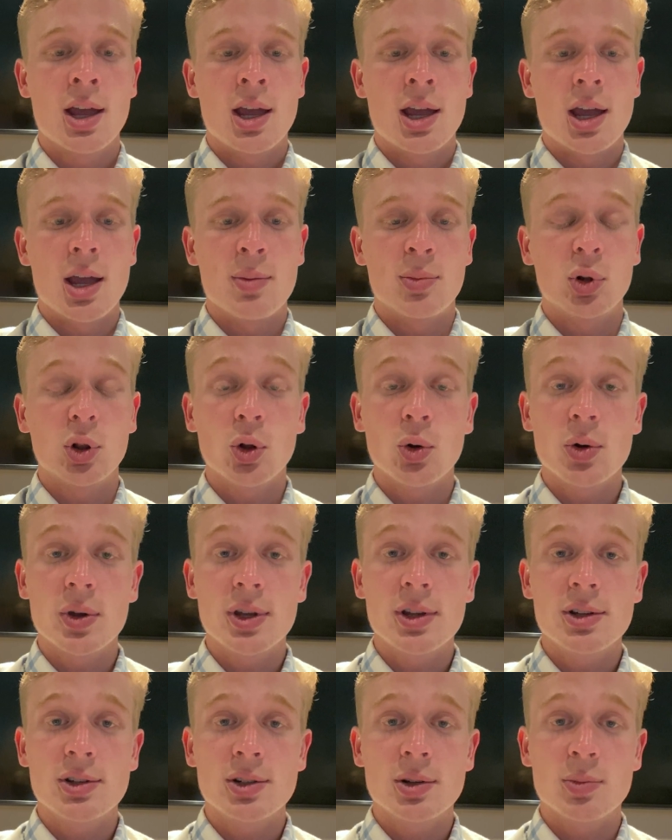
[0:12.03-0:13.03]

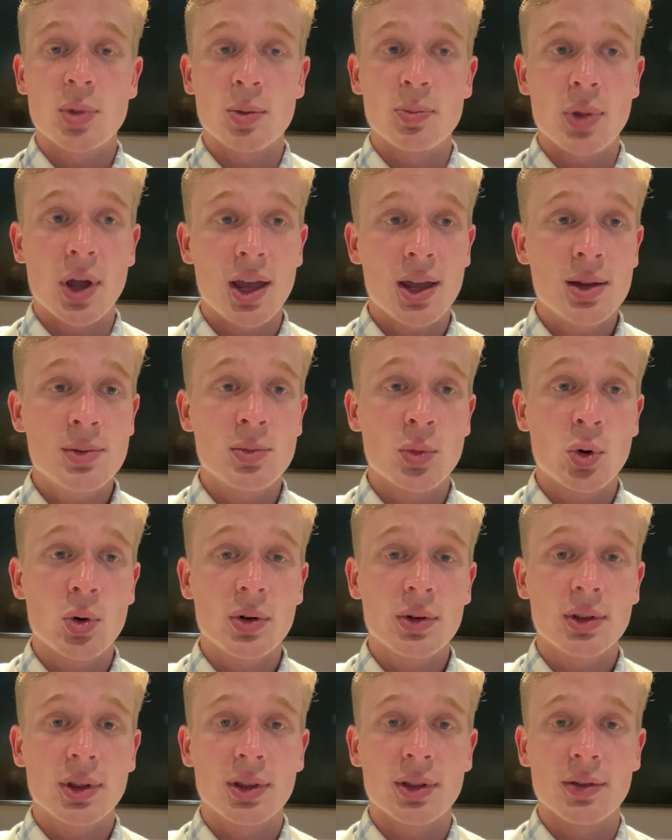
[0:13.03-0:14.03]
employees should be paid
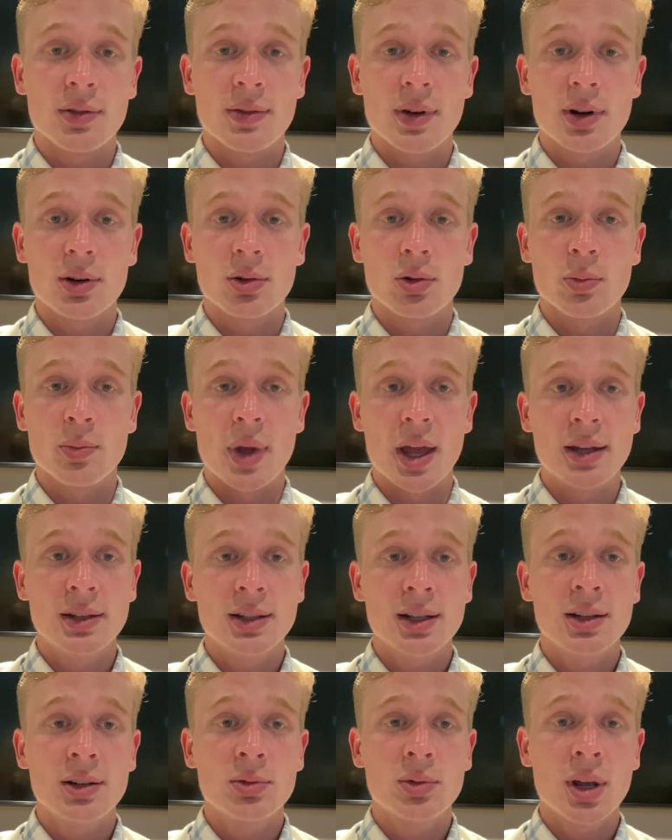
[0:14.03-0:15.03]
more than the federal
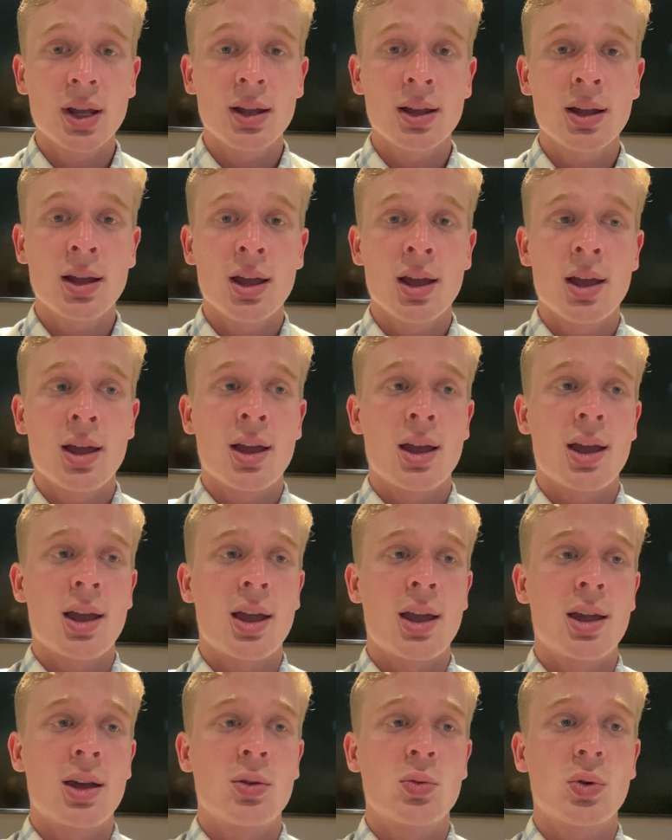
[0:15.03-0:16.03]
mandated rate,
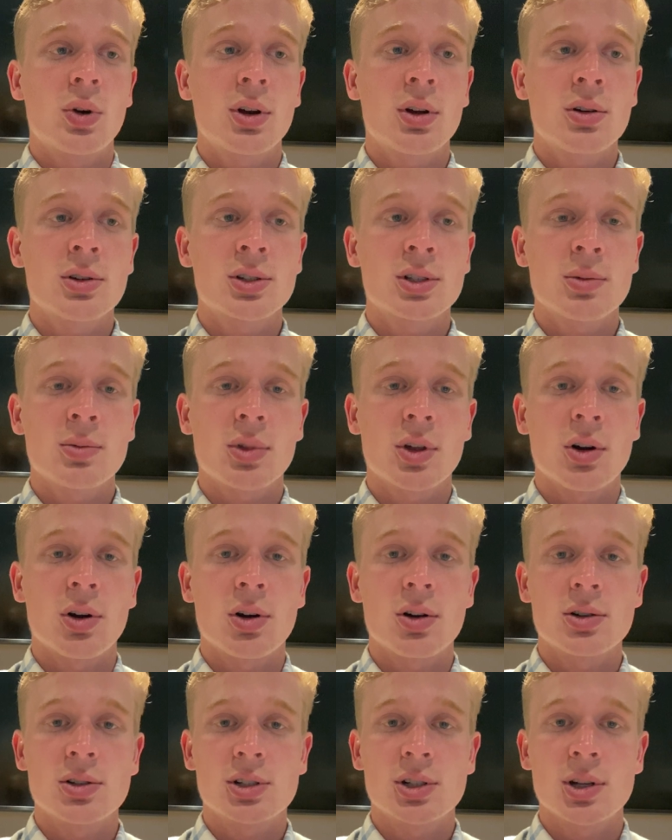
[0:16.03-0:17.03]
and what are some of the
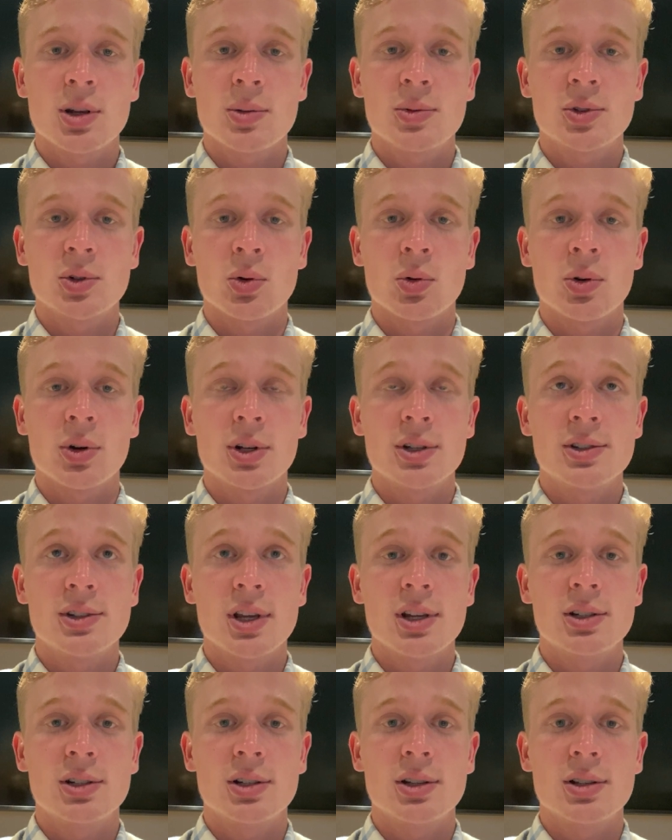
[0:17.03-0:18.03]
hardships
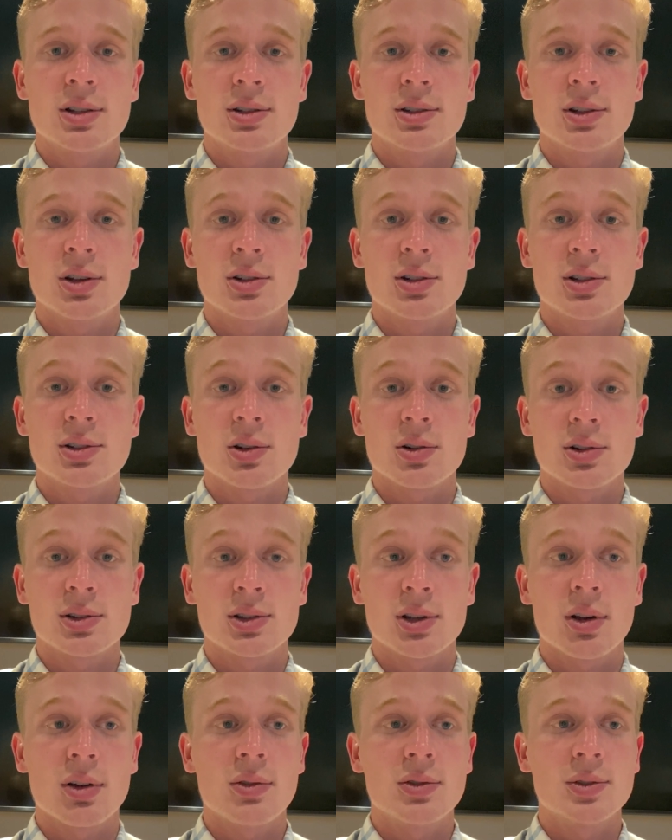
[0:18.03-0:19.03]
organizations such as
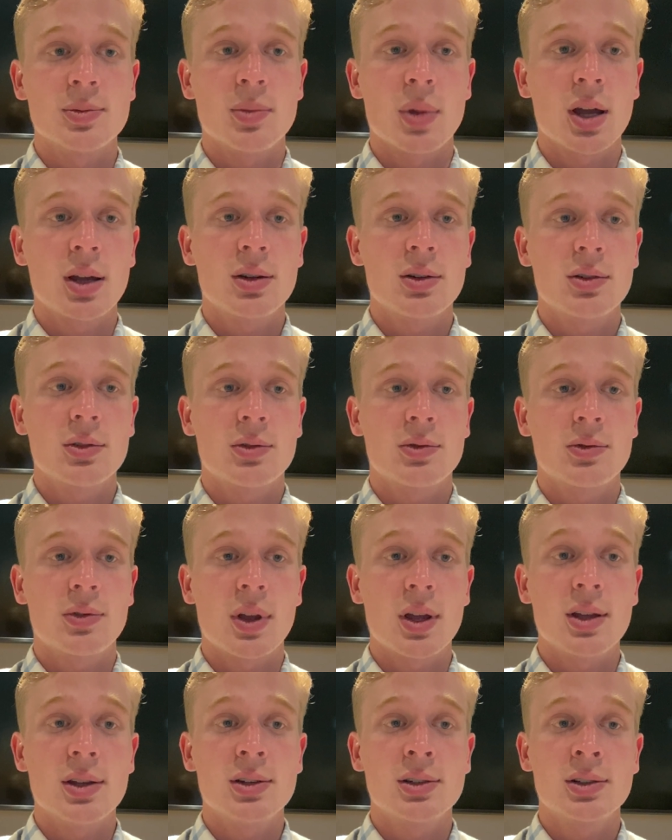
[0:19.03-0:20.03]
ourselves might
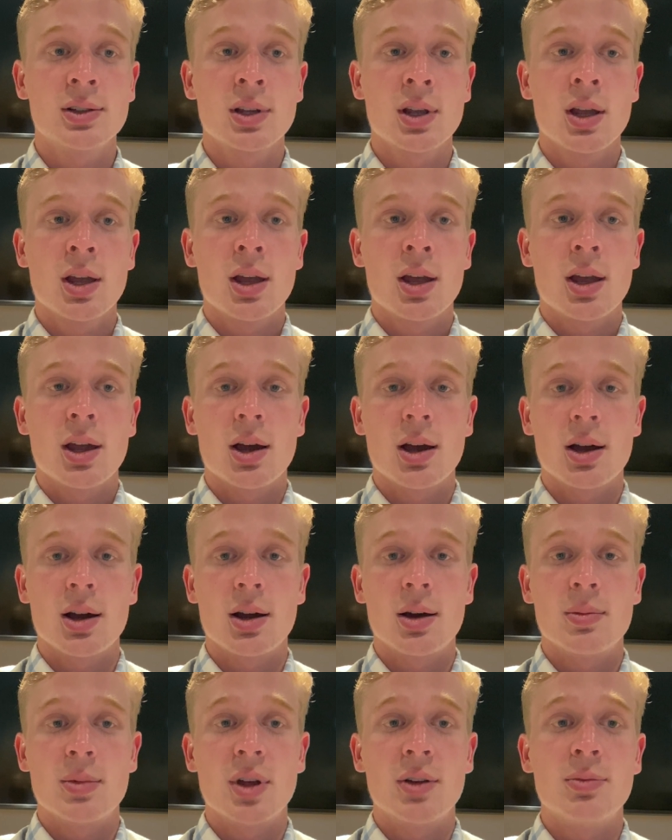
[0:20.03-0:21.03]
face
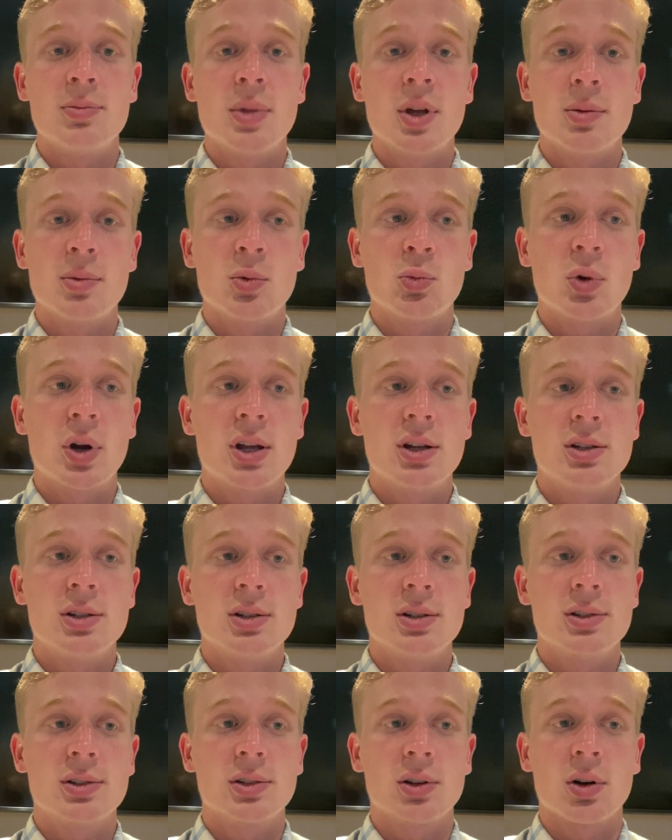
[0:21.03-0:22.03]
if minimum
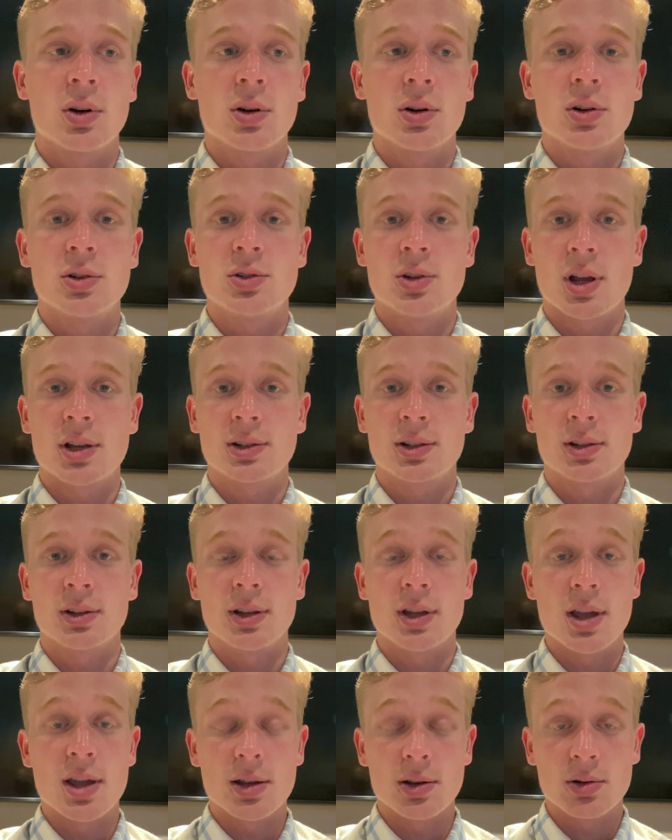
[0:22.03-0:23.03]
wages are
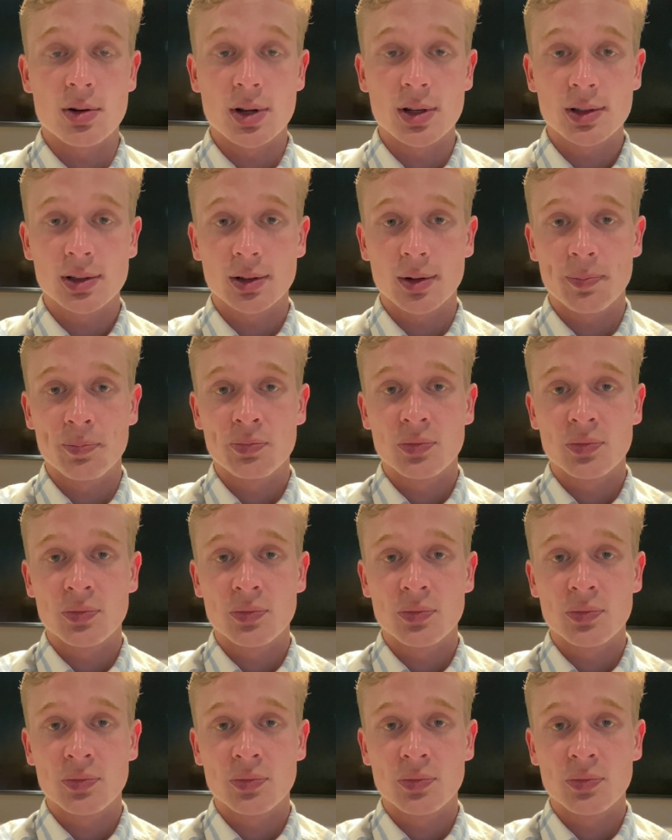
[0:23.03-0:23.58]
drastically increased.